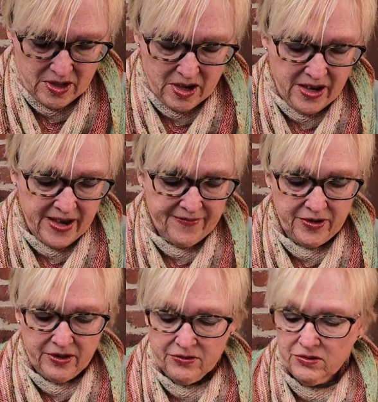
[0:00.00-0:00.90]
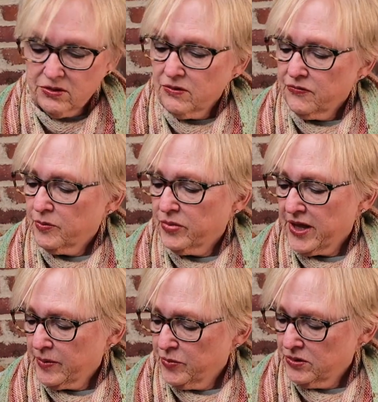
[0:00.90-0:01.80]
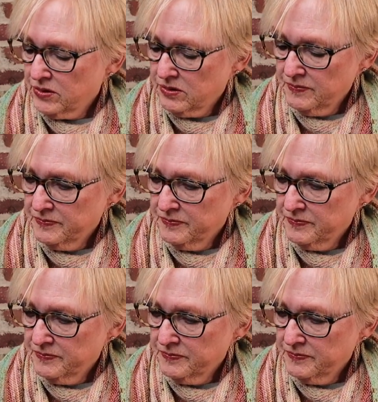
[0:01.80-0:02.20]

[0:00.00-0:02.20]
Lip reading: I have another from Blackbird,